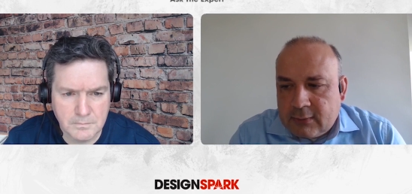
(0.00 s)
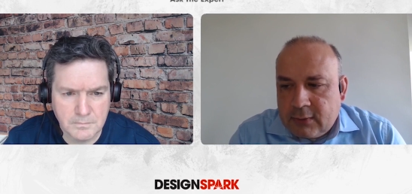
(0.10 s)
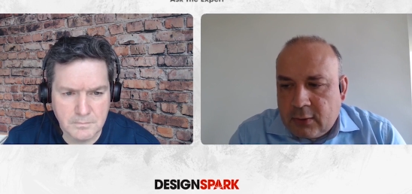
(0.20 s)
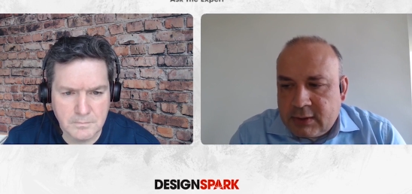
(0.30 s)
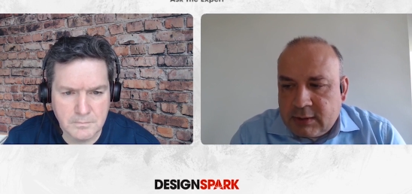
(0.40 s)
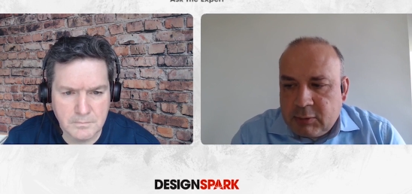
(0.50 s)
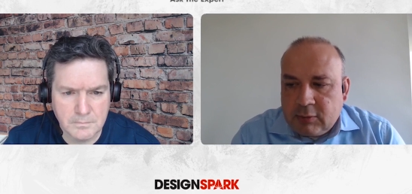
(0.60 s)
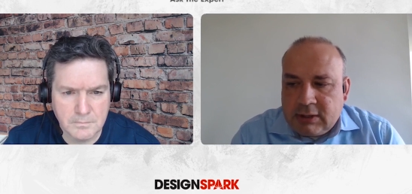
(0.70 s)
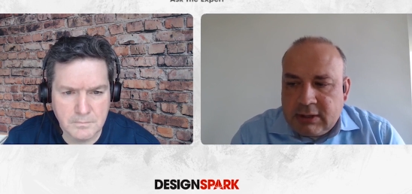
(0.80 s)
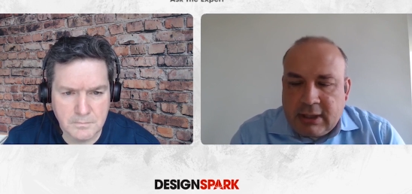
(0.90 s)
Speaker 1: of noise
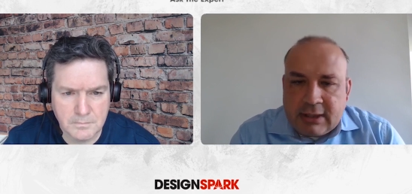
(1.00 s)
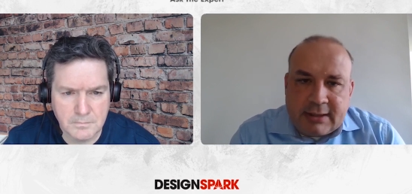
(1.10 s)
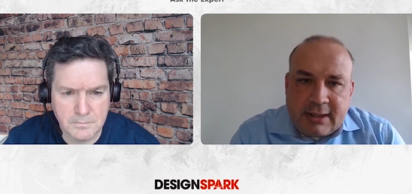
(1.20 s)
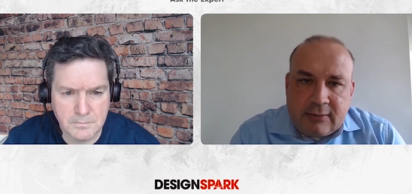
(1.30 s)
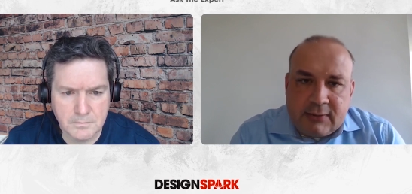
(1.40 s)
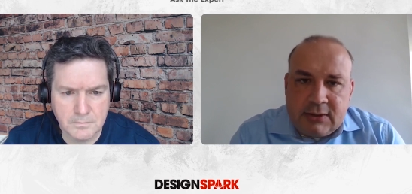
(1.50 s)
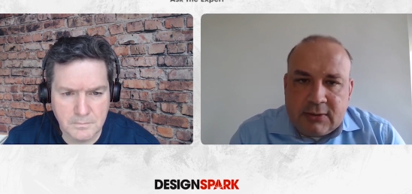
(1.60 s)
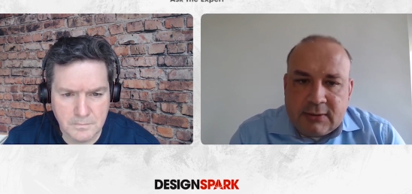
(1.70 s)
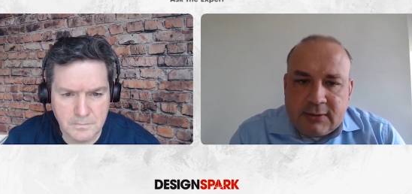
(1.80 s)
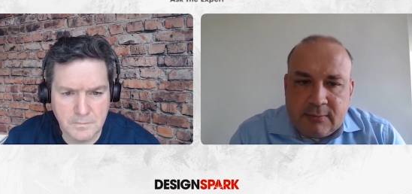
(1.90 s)
immunity and scan
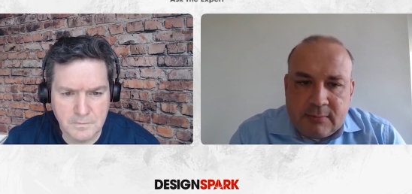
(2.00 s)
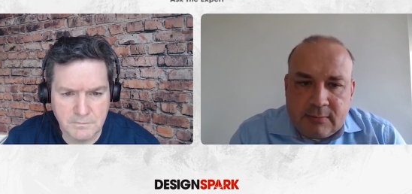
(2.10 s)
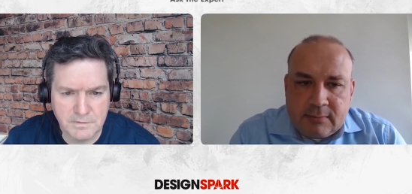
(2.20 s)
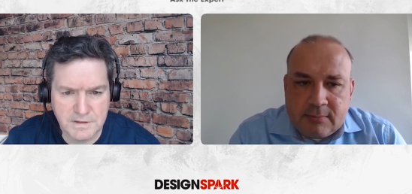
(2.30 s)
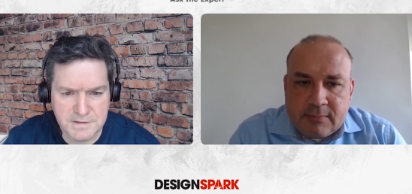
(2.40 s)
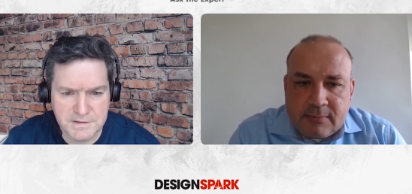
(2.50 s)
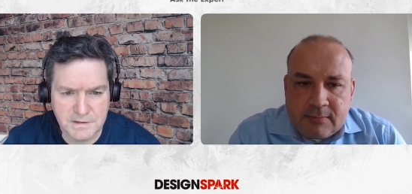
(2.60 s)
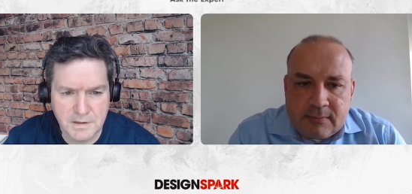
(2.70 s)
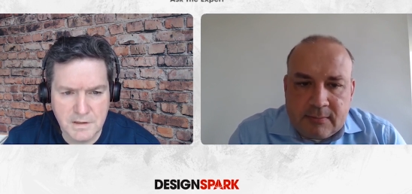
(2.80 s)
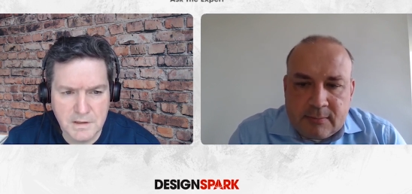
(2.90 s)
features.
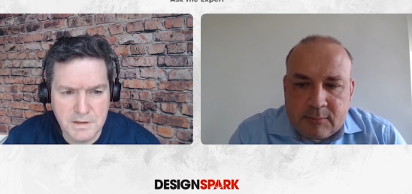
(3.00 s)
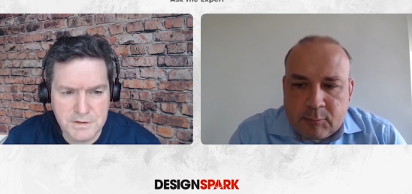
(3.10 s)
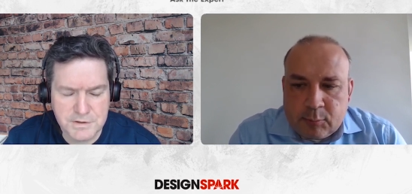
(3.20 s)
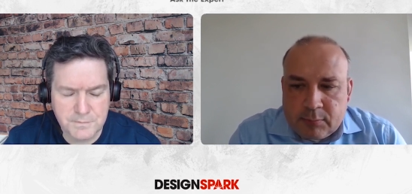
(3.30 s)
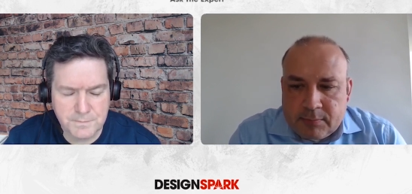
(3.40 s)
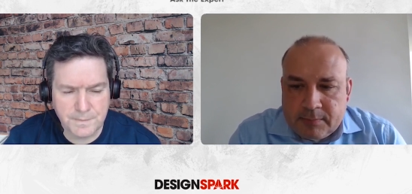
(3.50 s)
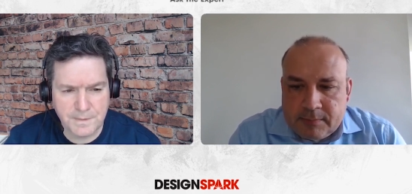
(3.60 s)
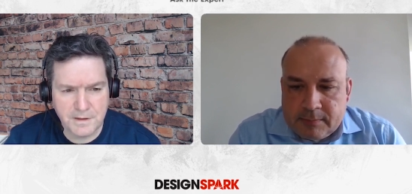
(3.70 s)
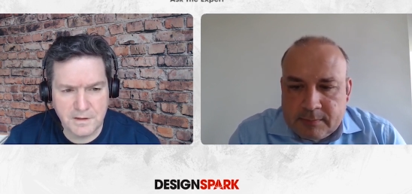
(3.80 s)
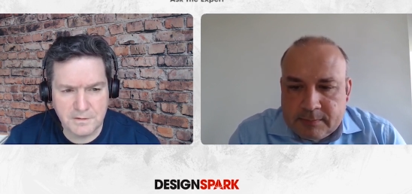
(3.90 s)
Speaker 2: Fantastic. So
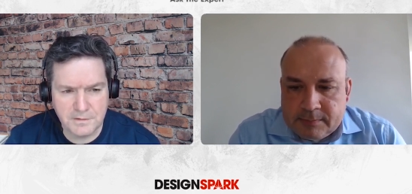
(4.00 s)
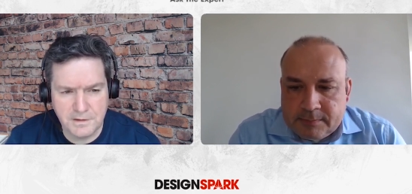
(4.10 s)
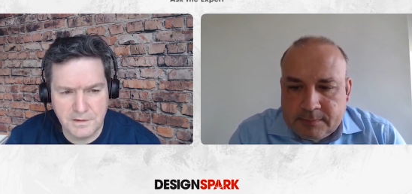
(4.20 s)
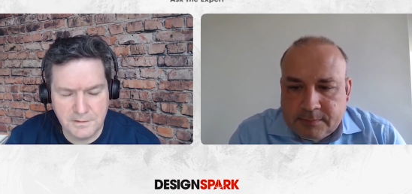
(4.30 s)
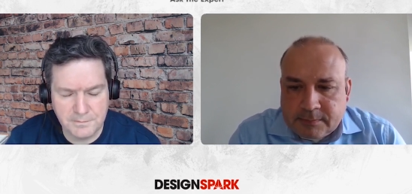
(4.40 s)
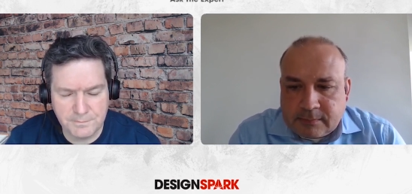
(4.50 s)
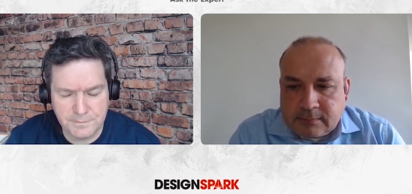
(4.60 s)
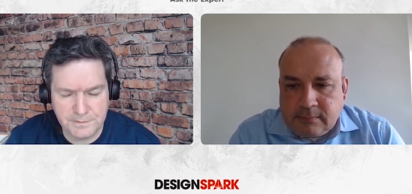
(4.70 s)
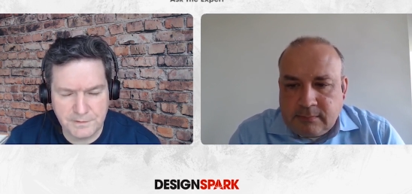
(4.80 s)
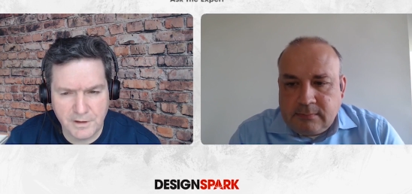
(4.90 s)
the the
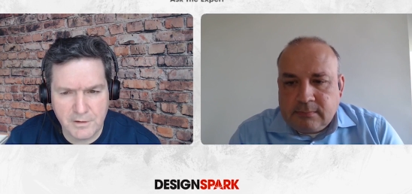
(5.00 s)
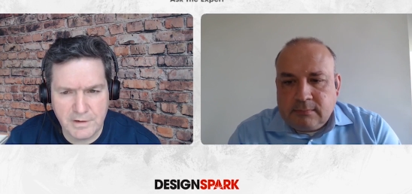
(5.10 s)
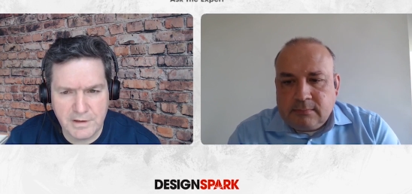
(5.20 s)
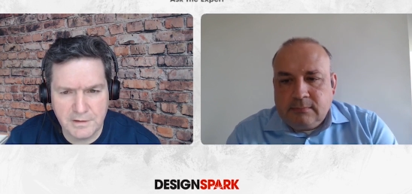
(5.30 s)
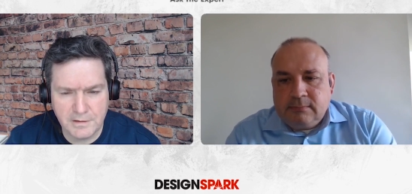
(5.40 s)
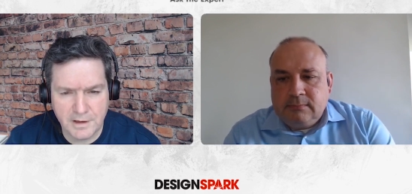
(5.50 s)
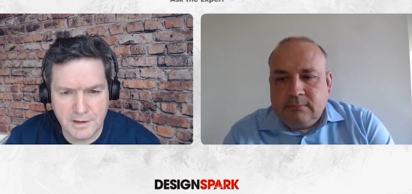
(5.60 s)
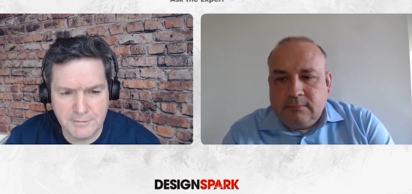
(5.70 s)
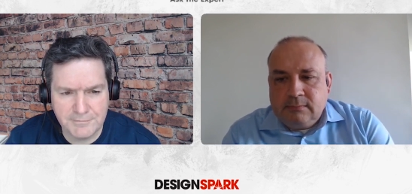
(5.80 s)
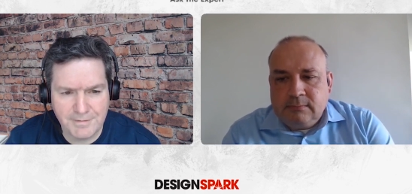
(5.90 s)
the RA
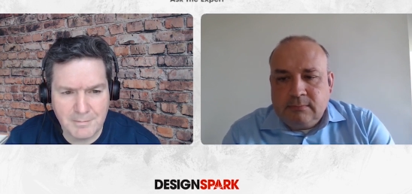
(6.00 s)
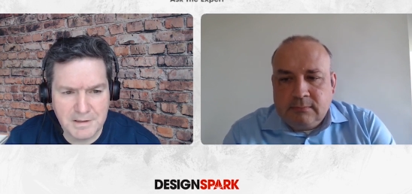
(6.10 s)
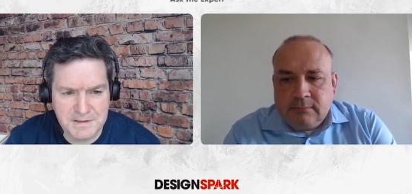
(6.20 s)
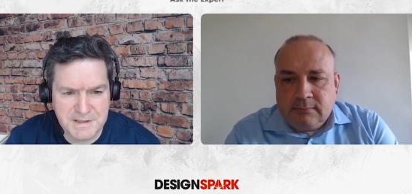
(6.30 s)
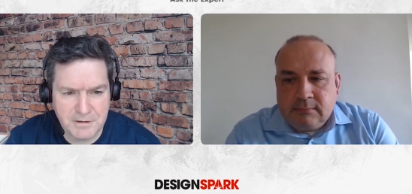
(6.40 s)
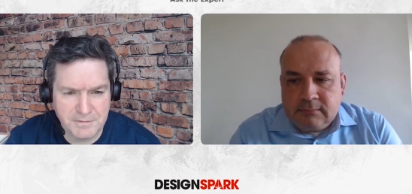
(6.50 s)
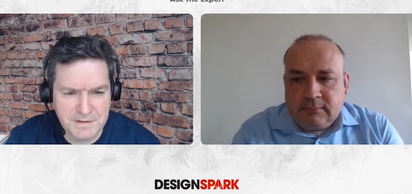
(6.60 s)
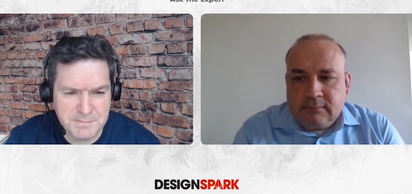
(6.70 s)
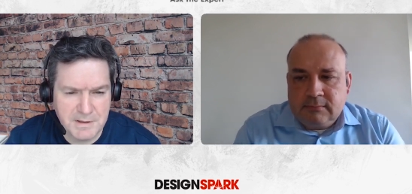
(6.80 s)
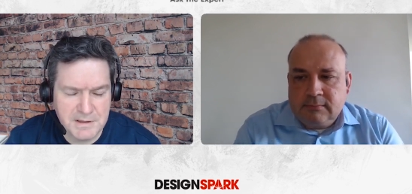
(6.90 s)
uh, family
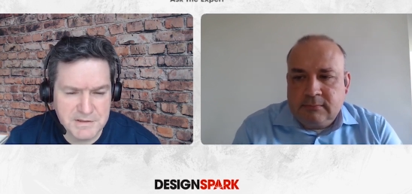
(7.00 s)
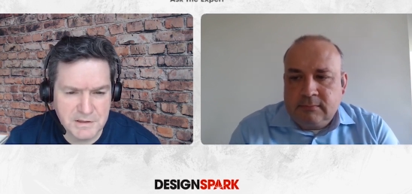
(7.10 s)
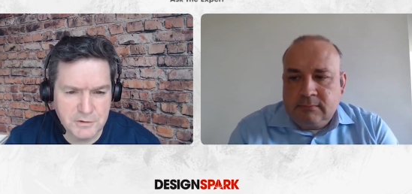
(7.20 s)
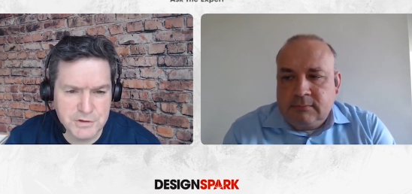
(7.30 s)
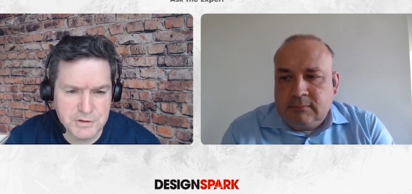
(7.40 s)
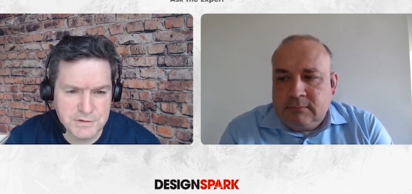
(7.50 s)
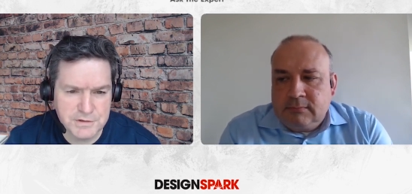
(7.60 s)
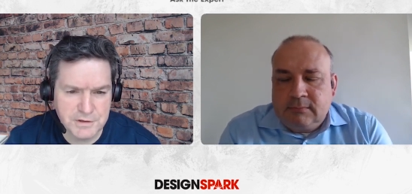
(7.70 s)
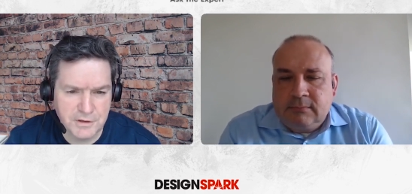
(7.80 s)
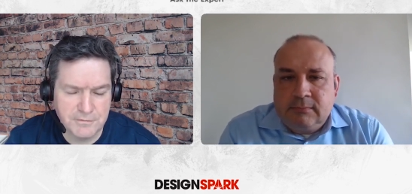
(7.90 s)
itself has many
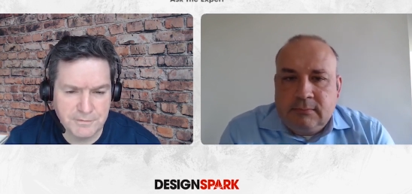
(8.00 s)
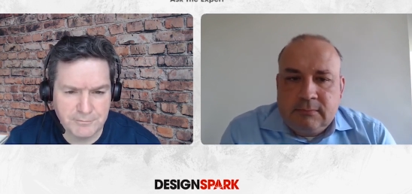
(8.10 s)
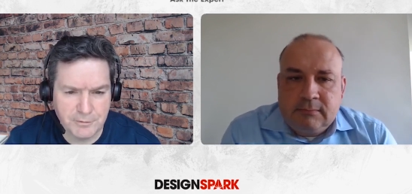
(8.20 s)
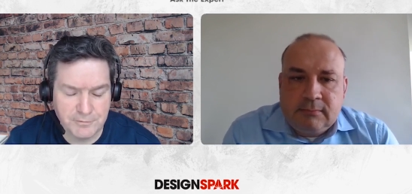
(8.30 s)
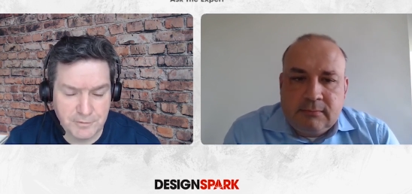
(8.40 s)
solutions. You know, for